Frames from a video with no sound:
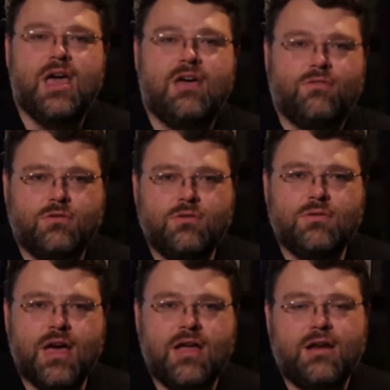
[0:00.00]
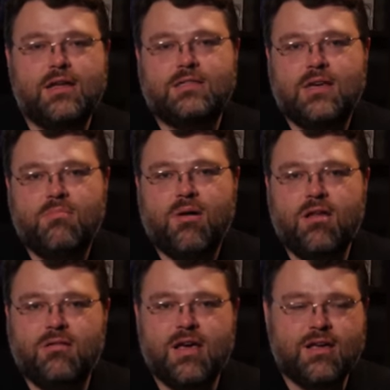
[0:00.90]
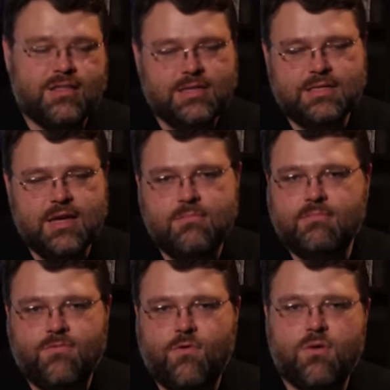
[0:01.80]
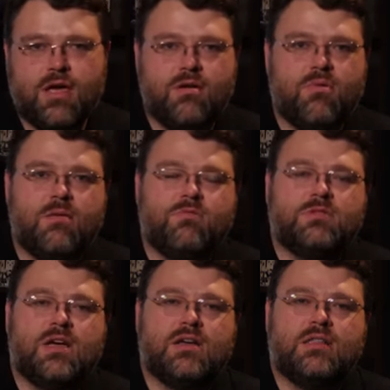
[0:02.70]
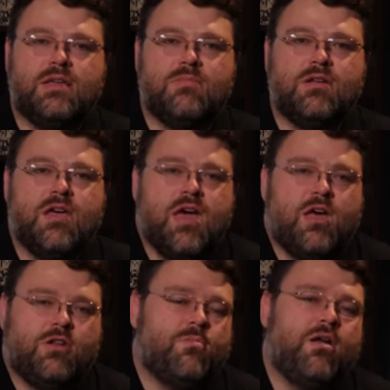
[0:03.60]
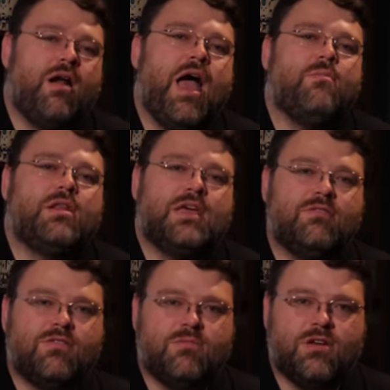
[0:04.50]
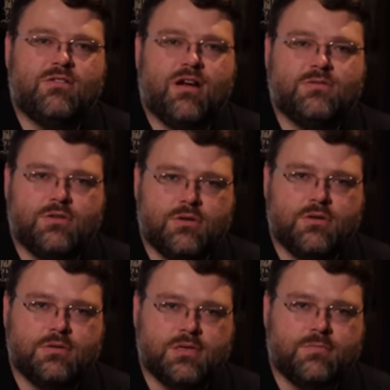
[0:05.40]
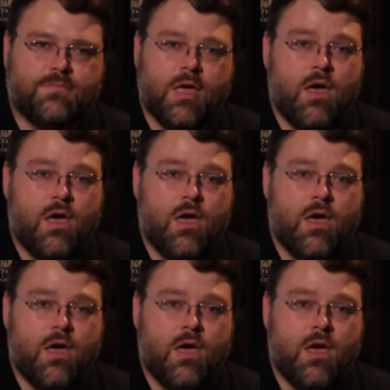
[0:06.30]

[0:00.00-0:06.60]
If you do that, it's going to bottleneck at that same 4 GB per second limit, no matter how many NVMe drives you're using.